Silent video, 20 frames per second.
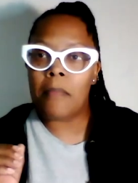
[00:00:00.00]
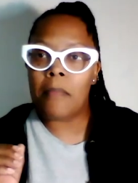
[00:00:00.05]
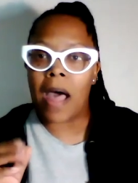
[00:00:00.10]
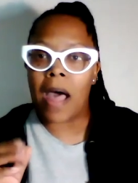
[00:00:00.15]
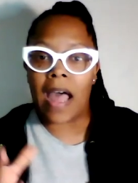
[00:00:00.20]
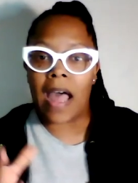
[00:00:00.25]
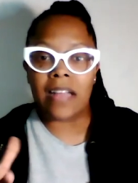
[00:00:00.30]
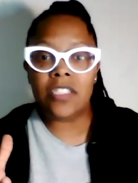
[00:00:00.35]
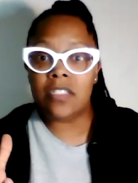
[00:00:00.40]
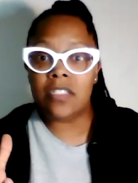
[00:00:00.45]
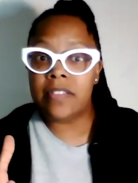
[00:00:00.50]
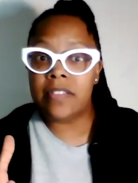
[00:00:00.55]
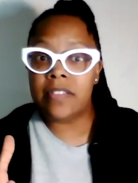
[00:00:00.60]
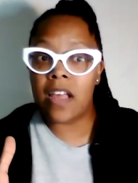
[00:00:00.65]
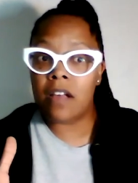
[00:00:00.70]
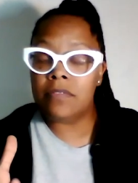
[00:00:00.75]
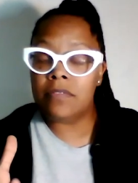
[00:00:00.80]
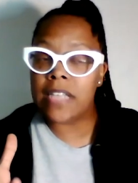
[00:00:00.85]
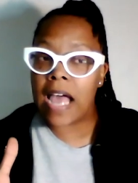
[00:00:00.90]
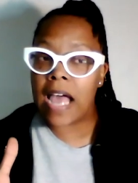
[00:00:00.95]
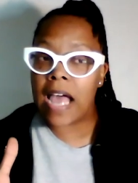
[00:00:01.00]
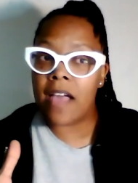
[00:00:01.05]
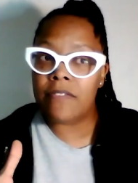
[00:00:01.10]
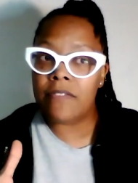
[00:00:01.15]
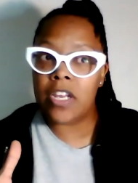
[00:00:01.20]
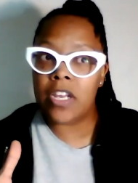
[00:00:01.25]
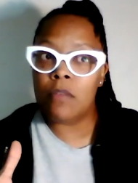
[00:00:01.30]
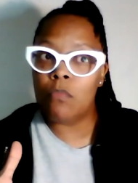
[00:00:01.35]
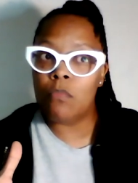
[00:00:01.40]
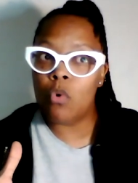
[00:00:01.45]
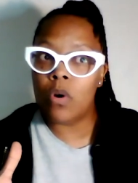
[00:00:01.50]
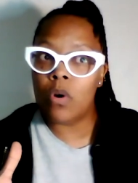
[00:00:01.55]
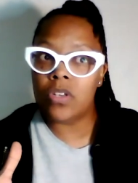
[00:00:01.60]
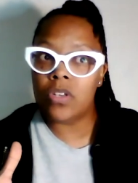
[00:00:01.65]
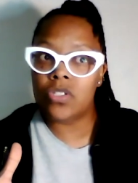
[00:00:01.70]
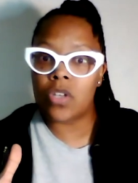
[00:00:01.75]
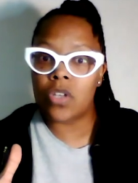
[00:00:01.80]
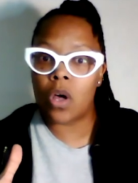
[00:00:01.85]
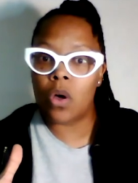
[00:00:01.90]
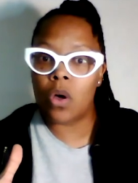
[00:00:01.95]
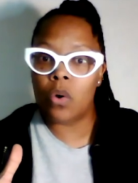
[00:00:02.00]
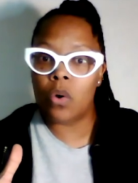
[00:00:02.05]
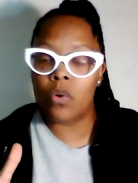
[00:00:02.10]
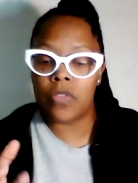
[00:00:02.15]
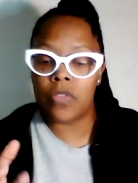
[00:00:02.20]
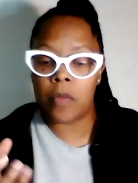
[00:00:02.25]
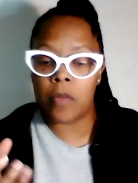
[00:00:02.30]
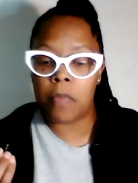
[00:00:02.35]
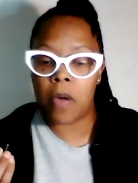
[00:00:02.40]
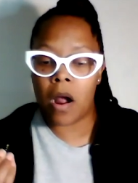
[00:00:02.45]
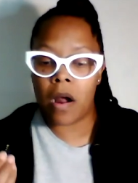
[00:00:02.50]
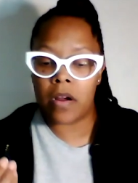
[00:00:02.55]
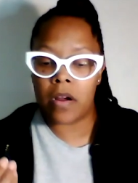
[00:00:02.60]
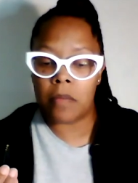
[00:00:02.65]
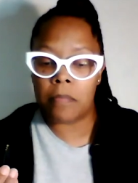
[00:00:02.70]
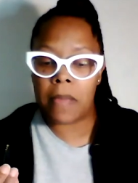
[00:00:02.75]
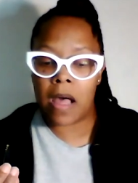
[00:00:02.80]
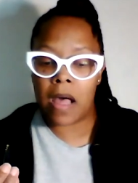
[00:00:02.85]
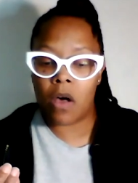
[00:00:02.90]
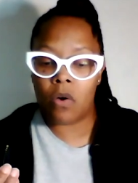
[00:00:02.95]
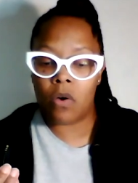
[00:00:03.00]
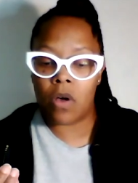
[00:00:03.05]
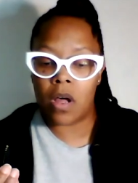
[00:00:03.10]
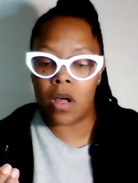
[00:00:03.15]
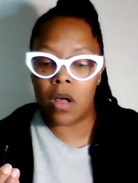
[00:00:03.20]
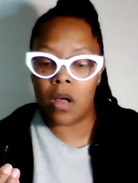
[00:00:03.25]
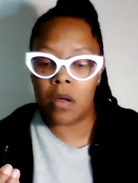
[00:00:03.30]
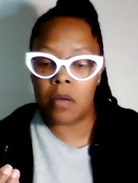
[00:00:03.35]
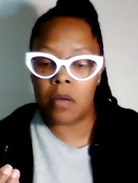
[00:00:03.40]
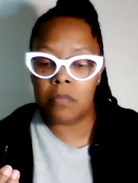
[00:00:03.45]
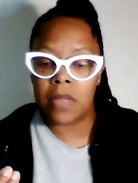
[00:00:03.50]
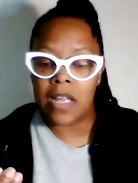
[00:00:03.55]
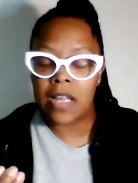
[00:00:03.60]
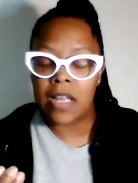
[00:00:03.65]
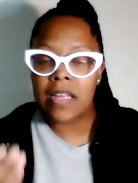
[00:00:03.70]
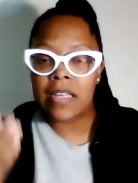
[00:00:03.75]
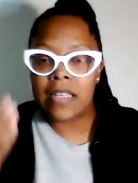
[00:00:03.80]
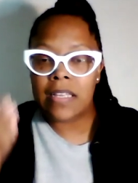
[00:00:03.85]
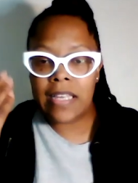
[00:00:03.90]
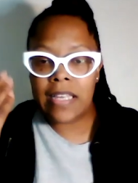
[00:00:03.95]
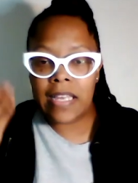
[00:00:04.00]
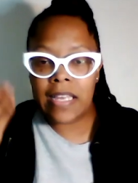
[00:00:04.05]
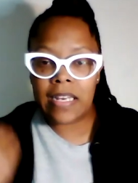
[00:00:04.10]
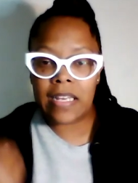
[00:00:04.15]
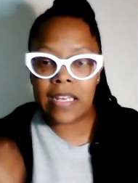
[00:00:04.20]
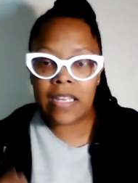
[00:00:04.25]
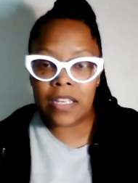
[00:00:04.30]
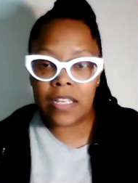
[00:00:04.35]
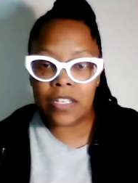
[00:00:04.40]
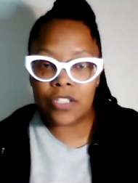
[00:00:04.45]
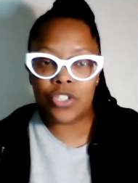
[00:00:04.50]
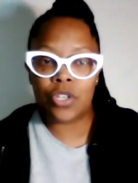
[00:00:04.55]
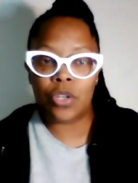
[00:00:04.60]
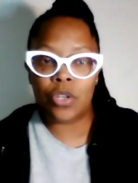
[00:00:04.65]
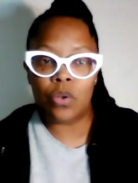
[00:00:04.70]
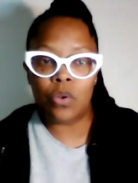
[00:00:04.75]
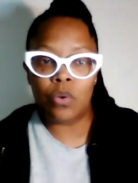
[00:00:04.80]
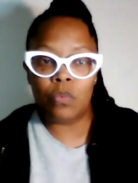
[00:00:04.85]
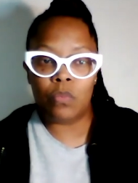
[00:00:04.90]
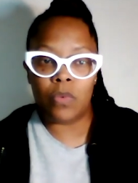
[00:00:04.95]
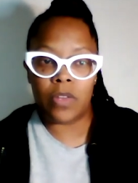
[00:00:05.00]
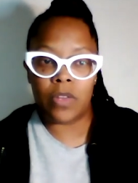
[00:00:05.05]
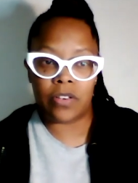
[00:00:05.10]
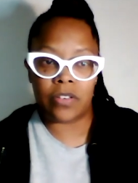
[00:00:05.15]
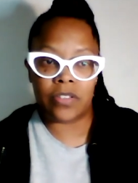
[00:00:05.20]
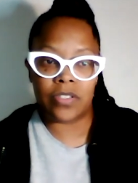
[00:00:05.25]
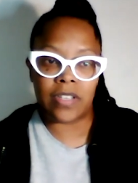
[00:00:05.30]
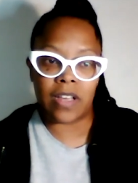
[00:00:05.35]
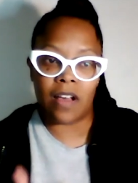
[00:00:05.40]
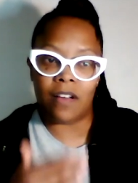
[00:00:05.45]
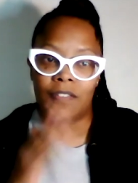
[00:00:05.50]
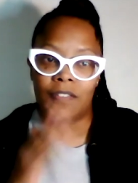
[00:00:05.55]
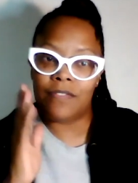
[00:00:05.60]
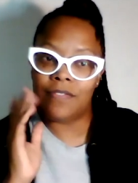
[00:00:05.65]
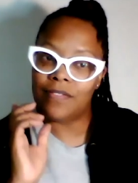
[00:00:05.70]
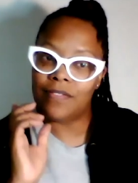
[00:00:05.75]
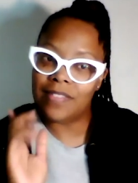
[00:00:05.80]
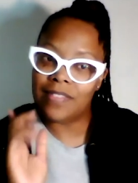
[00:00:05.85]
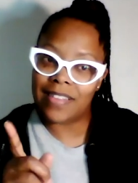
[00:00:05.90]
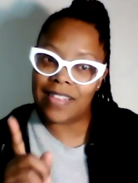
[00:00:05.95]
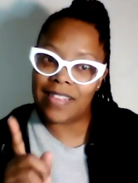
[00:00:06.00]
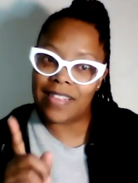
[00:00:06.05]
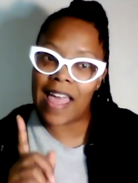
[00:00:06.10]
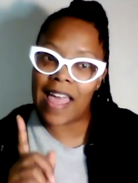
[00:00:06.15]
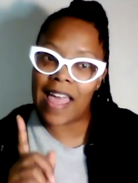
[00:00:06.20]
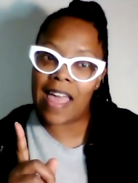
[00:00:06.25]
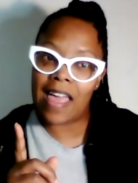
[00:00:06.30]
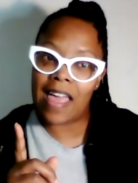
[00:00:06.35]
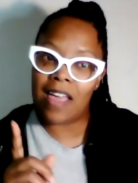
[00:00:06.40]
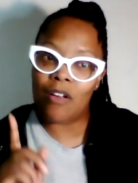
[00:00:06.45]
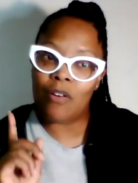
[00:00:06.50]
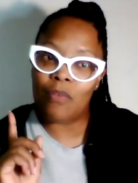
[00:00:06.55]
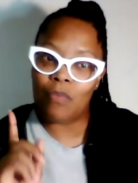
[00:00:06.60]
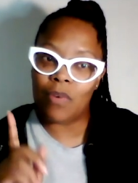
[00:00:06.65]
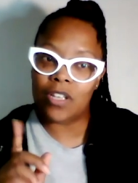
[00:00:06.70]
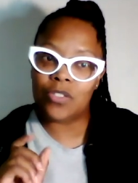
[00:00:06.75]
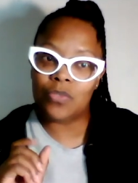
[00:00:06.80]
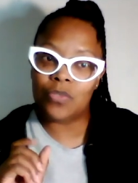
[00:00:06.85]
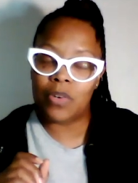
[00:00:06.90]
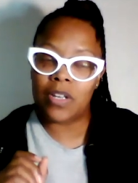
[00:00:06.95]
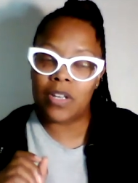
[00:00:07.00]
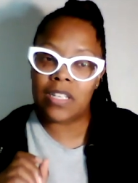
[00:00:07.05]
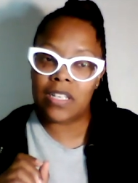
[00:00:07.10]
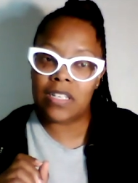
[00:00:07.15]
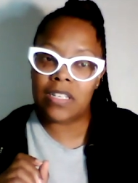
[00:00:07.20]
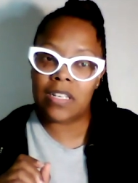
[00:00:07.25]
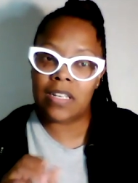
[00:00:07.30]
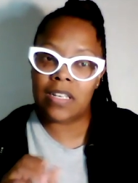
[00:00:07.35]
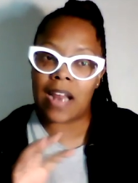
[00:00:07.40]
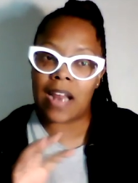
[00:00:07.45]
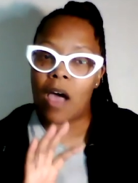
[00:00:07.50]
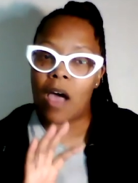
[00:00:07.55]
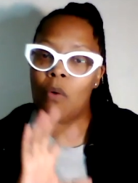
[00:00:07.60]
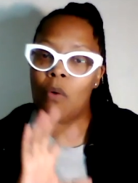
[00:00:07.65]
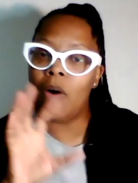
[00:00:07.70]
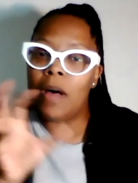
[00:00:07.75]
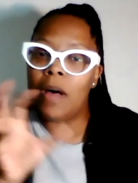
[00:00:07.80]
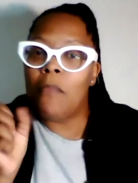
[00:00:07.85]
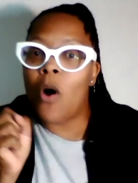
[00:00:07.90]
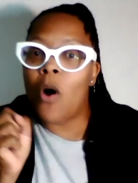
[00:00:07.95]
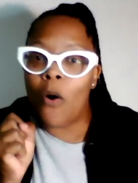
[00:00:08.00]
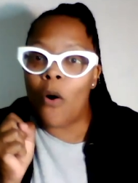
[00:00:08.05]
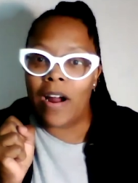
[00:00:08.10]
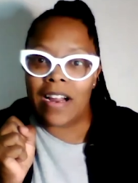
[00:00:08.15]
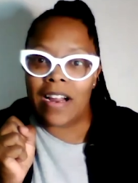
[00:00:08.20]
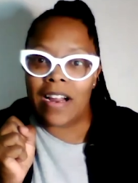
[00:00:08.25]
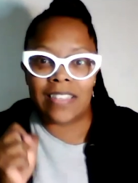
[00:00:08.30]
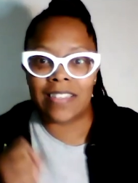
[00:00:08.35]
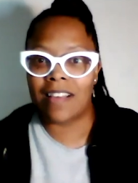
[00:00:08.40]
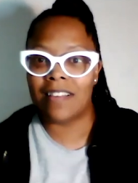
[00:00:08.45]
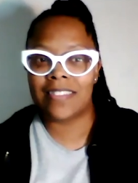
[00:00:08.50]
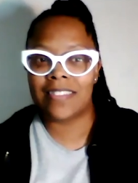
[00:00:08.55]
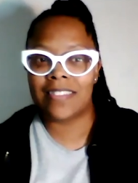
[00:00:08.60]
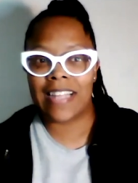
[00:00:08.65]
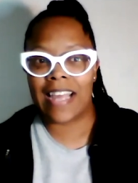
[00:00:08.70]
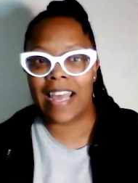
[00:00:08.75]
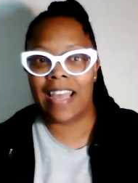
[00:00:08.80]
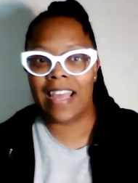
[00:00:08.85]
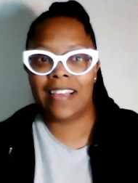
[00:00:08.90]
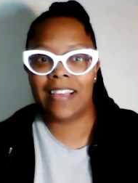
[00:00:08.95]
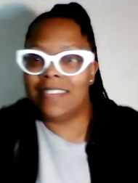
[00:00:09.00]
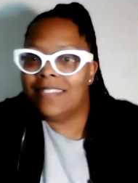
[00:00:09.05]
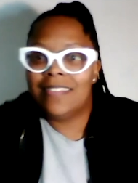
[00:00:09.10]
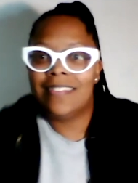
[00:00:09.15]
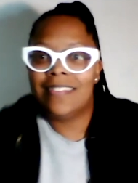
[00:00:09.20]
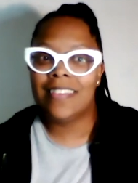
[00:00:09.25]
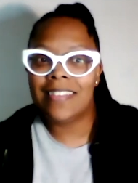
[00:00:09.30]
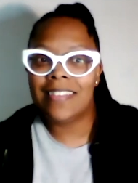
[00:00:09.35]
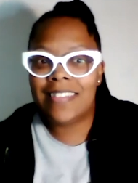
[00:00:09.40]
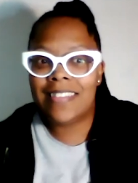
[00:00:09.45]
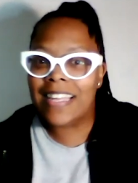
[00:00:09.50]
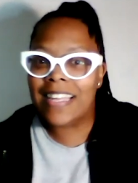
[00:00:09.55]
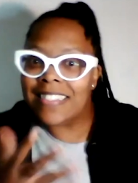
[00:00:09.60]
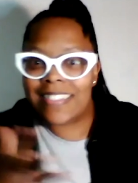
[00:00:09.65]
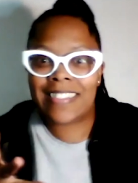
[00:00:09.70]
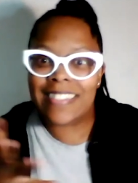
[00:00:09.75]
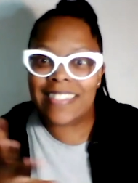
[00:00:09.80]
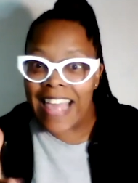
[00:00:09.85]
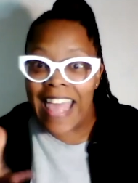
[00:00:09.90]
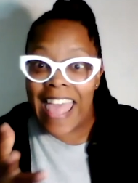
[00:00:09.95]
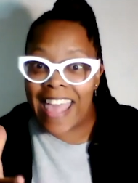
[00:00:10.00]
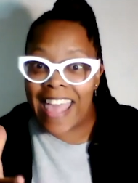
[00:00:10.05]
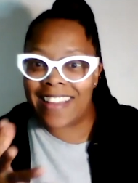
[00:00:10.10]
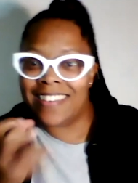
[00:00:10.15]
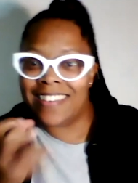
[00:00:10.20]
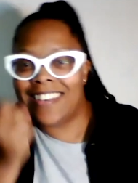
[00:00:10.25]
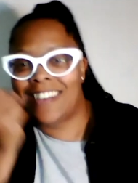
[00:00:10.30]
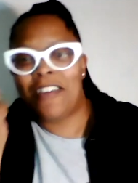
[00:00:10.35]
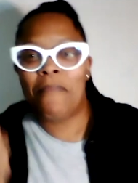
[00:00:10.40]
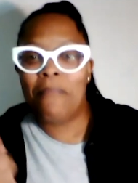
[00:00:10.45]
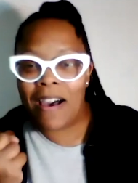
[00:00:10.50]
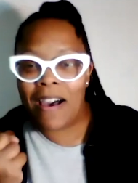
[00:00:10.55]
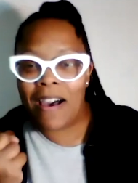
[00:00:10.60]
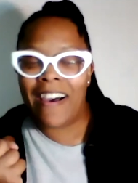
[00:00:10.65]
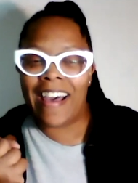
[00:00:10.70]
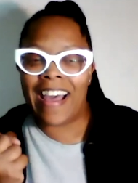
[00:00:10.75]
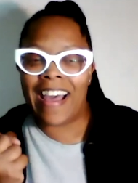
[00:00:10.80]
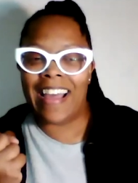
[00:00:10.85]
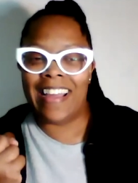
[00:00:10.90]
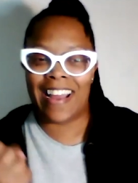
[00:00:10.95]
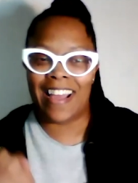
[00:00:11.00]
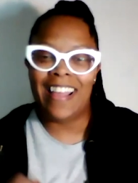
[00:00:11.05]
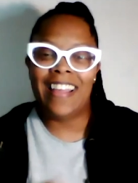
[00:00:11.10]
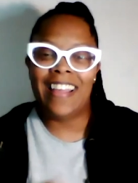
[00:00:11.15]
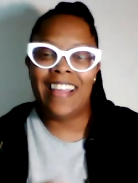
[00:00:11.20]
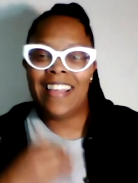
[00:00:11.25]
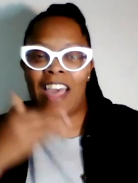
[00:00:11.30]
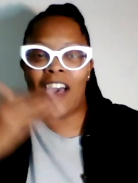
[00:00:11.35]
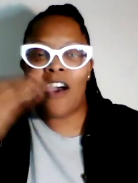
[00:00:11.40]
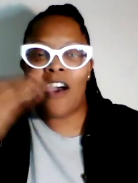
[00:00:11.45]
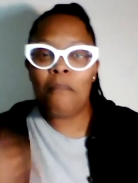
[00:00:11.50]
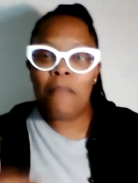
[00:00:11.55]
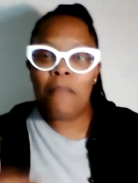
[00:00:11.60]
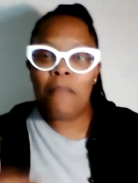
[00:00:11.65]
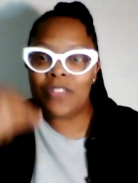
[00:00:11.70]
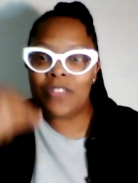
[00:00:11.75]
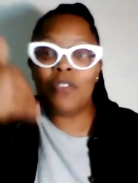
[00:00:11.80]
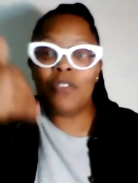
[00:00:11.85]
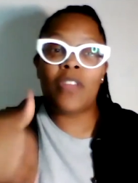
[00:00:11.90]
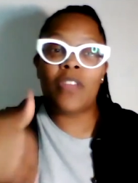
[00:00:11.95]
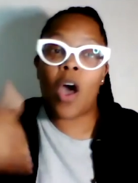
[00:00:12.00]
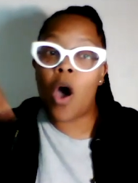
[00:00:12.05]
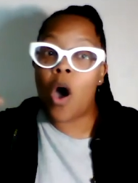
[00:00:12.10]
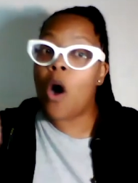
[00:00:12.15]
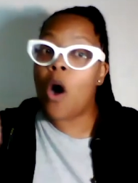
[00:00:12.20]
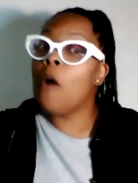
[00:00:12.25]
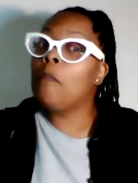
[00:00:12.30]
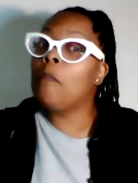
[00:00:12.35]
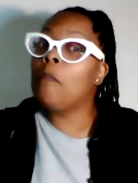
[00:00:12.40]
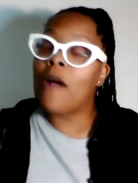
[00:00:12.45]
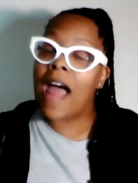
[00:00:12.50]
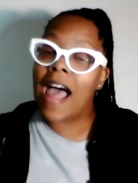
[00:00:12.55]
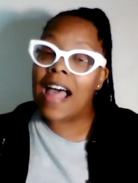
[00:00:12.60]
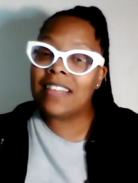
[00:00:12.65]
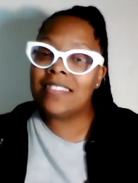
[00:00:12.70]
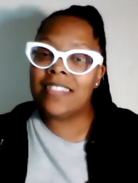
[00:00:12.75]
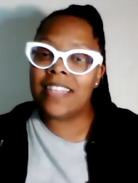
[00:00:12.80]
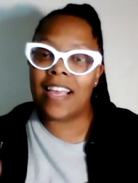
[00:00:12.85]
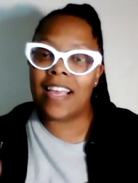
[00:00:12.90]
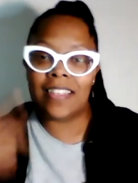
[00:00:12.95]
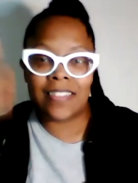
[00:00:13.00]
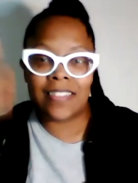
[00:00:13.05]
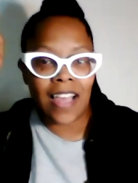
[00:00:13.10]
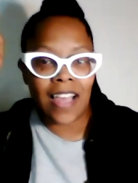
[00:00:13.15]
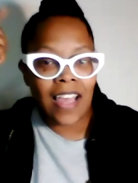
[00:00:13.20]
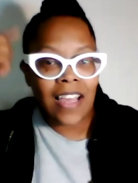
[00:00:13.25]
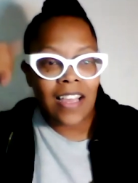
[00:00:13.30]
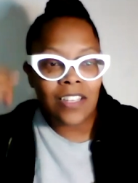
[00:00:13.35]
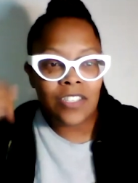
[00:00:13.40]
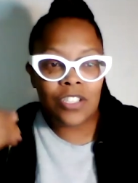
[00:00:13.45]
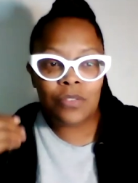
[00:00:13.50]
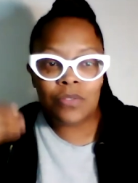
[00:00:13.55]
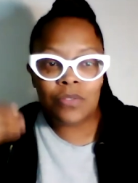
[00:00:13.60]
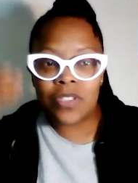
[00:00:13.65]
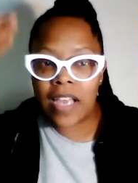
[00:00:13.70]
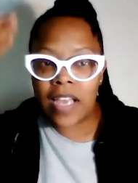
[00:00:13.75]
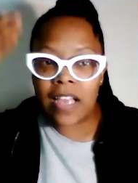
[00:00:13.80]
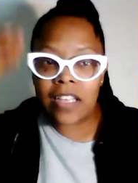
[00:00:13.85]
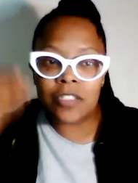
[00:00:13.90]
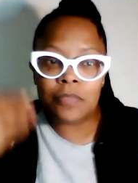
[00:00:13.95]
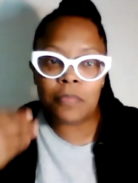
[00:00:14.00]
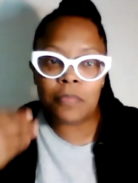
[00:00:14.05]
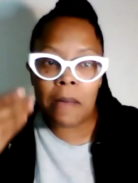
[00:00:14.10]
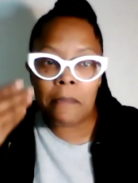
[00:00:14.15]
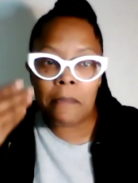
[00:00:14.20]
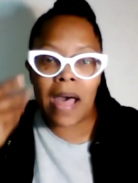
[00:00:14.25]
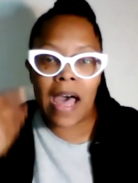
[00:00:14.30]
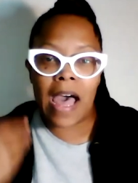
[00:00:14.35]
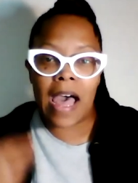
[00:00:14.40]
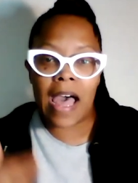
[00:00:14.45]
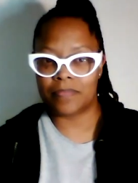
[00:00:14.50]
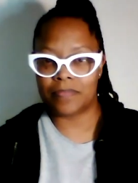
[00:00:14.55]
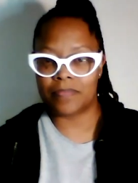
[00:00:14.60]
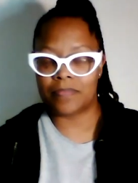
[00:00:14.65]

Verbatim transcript: I just love diving in more so the part about um, getting in tune with yourself. That yeah. was really good. I want more because I was like, this is it. Come on. Help me through the whole process to change my mind.